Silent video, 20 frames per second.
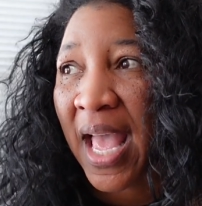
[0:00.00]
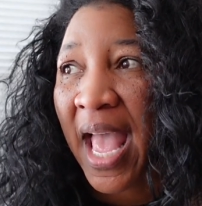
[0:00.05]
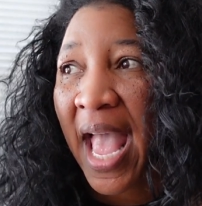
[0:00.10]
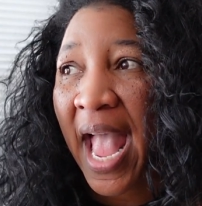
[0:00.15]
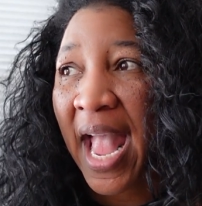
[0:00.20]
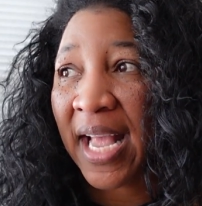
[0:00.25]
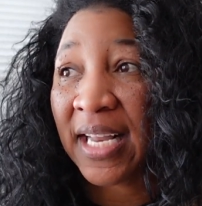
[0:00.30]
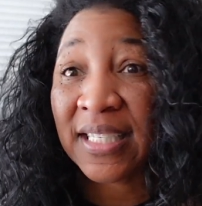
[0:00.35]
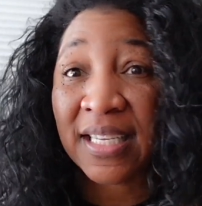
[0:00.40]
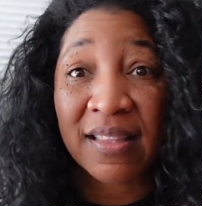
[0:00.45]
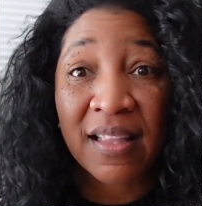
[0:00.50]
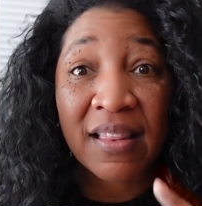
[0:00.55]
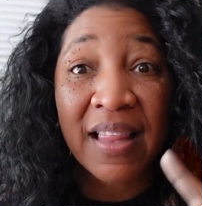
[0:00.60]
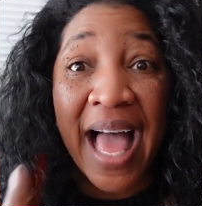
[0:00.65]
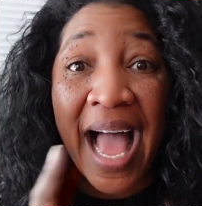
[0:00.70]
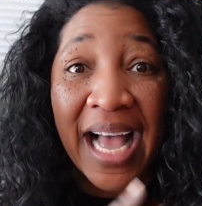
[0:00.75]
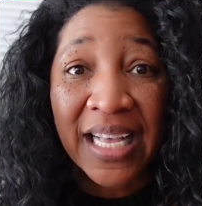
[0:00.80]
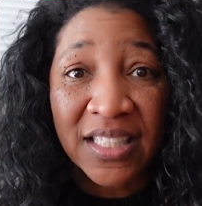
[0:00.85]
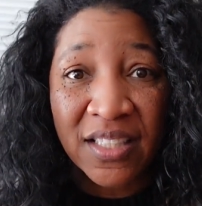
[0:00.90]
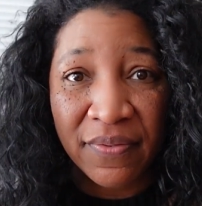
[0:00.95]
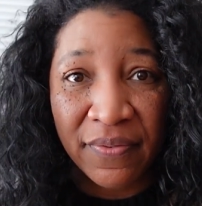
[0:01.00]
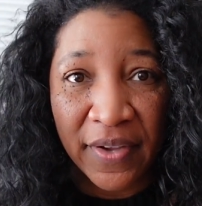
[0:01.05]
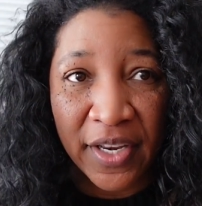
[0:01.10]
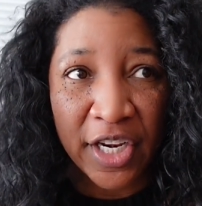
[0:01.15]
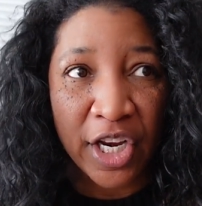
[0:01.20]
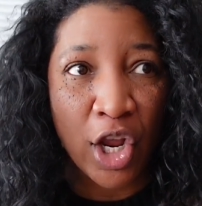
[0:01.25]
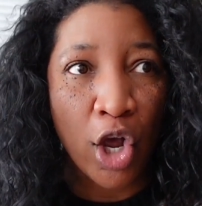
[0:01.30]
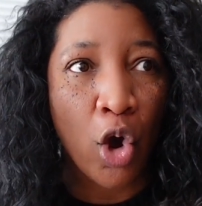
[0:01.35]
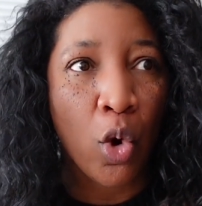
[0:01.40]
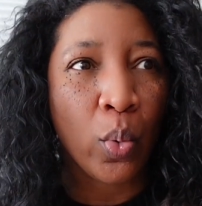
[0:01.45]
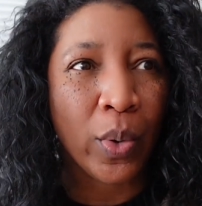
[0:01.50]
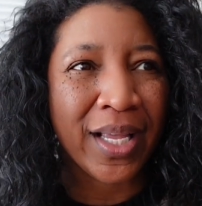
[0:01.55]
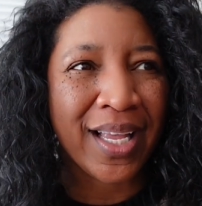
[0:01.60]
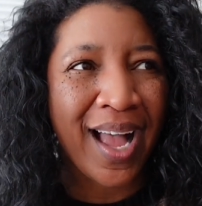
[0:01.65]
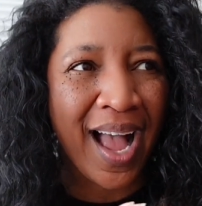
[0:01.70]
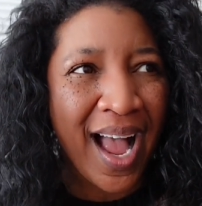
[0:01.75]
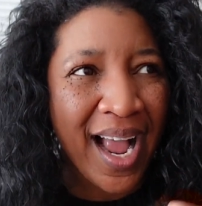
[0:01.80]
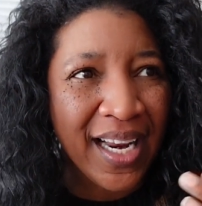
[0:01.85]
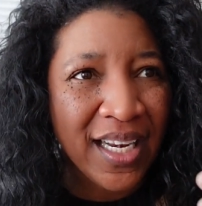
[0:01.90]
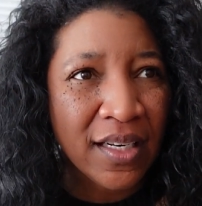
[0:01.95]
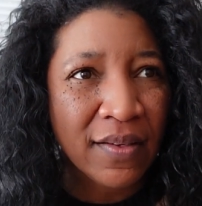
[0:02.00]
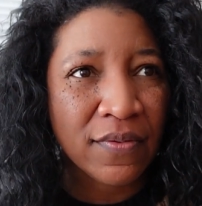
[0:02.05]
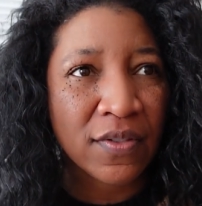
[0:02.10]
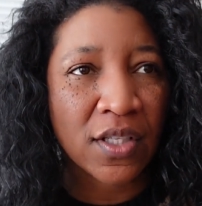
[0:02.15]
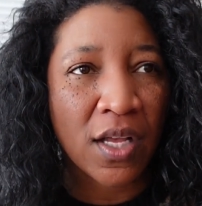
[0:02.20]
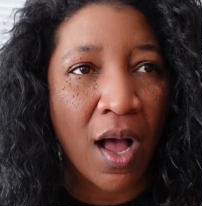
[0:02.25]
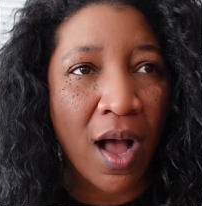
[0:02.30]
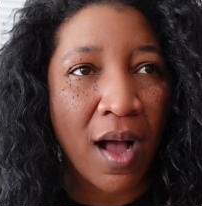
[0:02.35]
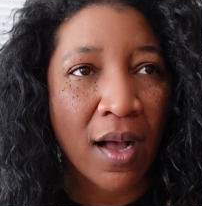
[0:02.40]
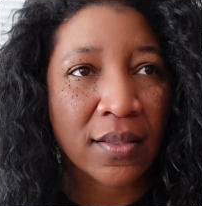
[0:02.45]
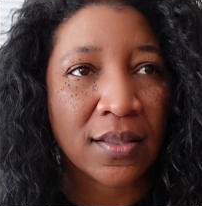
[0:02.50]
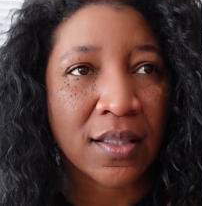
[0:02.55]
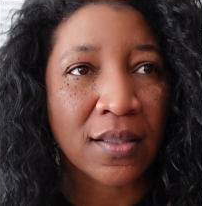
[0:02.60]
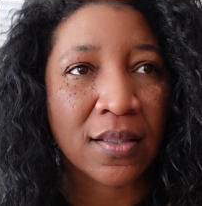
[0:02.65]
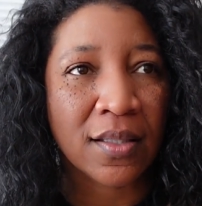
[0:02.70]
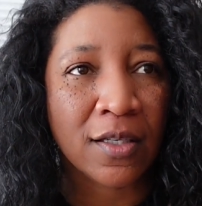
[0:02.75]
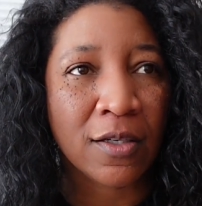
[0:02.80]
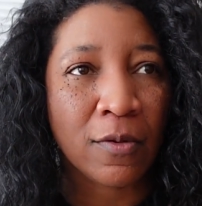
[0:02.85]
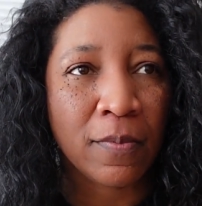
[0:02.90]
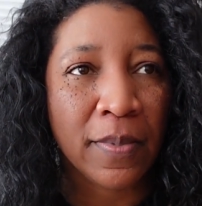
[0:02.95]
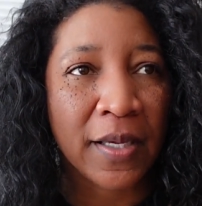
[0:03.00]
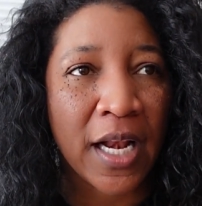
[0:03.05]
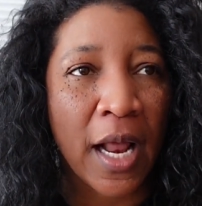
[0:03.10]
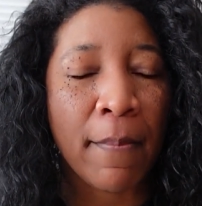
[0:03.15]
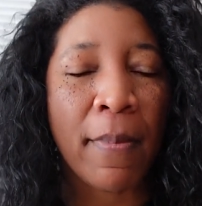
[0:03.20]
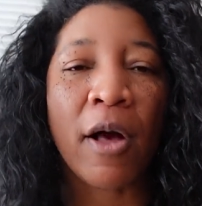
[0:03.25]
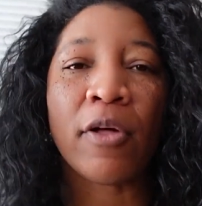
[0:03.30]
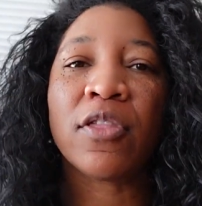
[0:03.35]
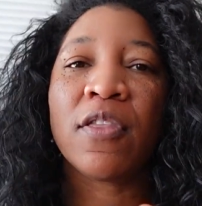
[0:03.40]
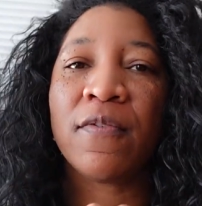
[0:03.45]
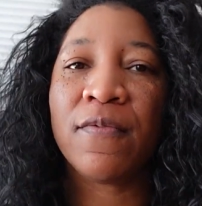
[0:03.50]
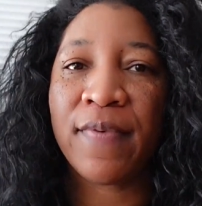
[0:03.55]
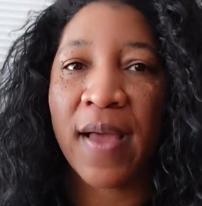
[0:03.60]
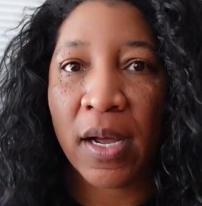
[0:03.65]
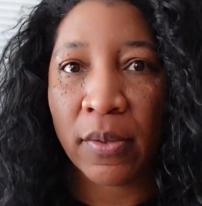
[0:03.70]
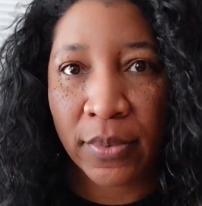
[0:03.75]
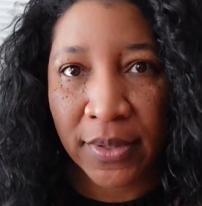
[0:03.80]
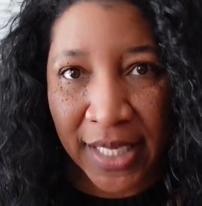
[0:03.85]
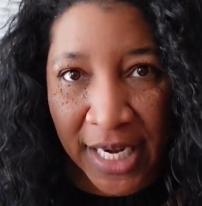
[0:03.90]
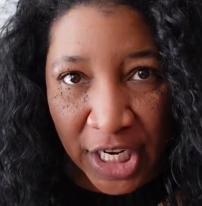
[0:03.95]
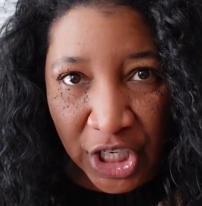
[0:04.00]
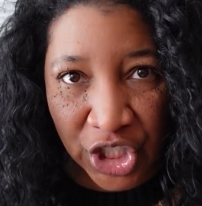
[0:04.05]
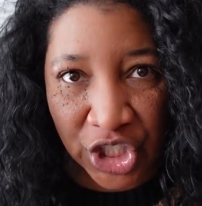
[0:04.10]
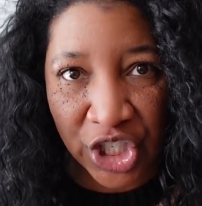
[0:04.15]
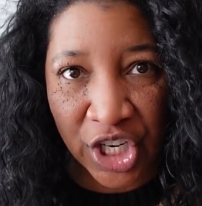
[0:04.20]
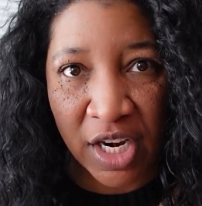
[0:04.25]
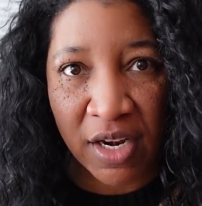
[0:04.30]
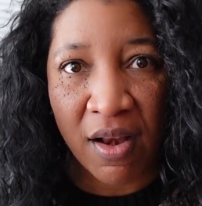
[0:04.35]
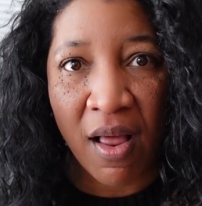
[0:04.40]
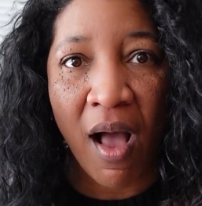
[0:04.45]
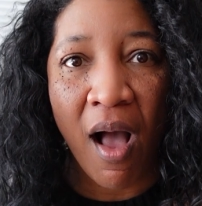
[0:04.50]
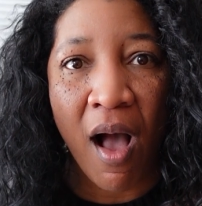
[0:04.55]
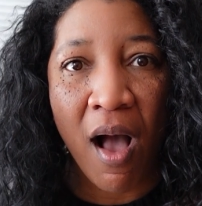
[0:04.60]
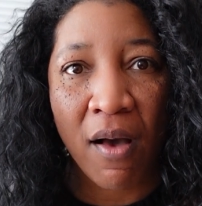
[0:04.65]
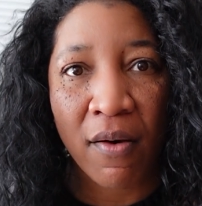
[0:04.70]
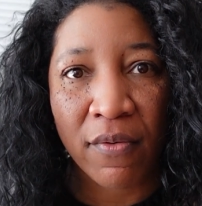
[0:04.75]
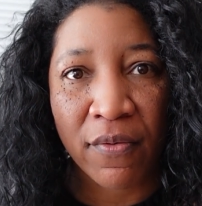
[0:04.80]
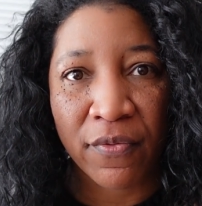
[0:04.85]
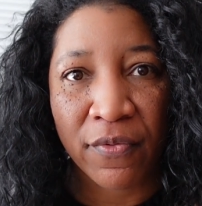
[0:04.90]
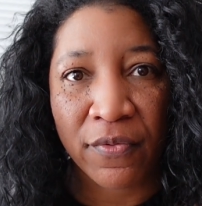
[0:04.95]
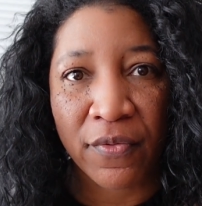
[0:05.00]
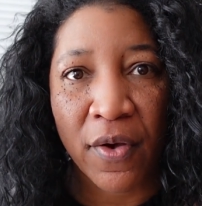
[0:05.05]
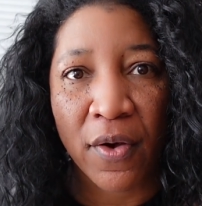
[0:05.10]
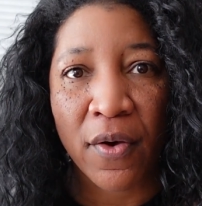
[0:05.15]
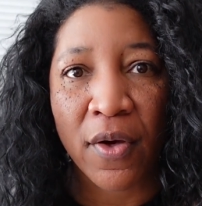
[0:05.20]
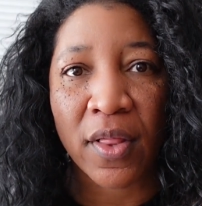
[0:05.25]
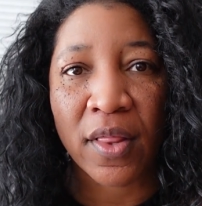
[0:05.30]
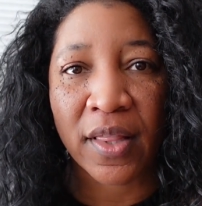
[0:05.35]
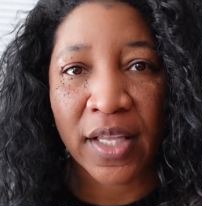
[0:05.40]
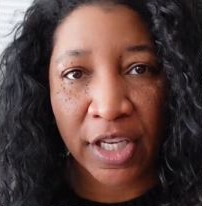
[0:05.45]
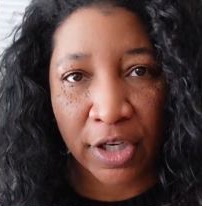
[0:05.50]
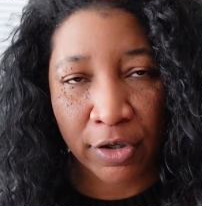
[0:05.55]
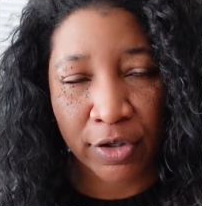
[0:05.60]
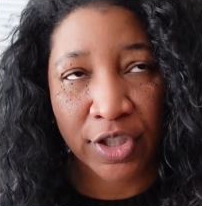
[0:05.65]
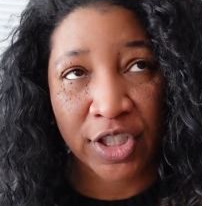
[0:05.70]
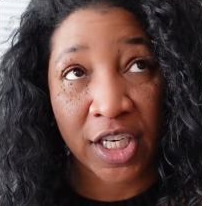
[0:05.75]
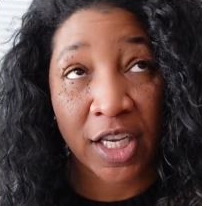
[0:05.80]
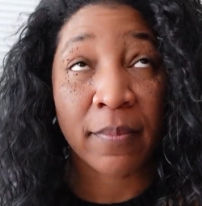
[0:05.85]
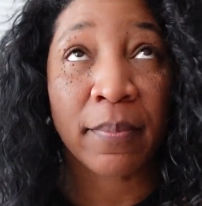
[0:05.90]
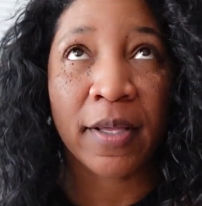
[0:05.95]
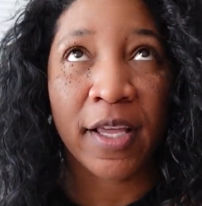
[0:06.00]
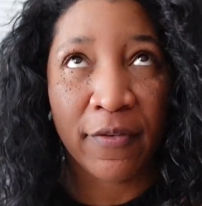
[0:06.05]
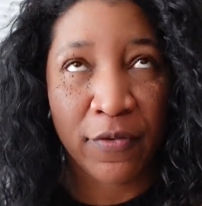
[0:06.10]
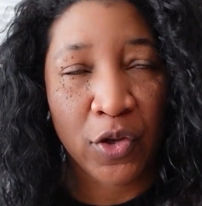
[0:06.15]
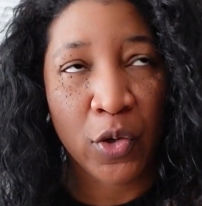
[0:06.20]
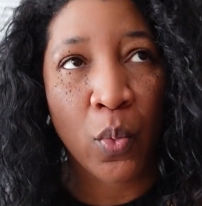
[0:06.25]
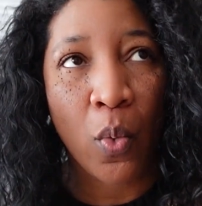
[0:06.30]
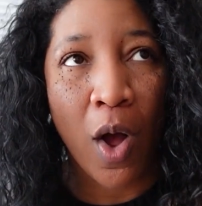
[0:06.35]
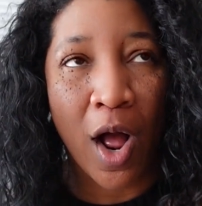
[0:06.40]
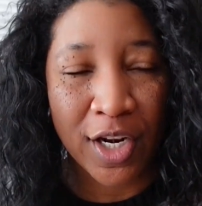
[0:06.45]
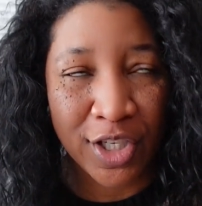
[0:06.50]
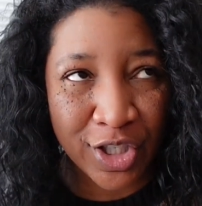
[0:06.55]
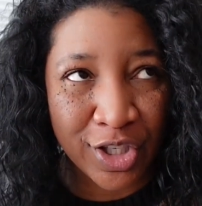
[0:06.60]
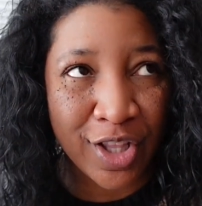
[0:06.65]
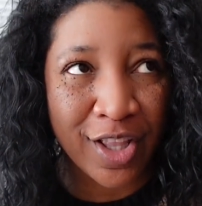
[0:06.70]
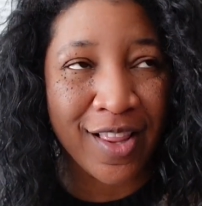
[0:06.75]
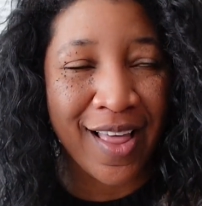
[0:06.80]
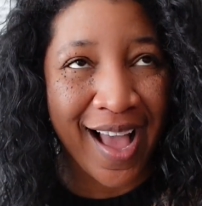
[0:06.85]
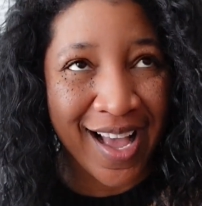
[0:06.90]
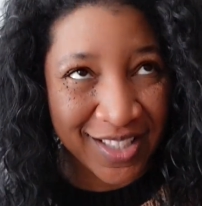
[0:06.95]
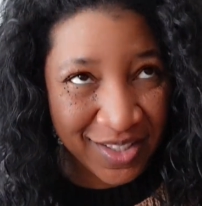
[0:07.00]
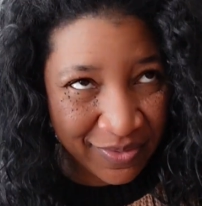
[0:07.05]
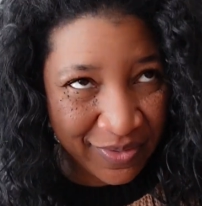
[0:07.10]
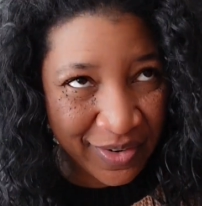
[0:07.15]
And in the last video, we kind of talked a little bit about the foundation of leadership, if you watched the last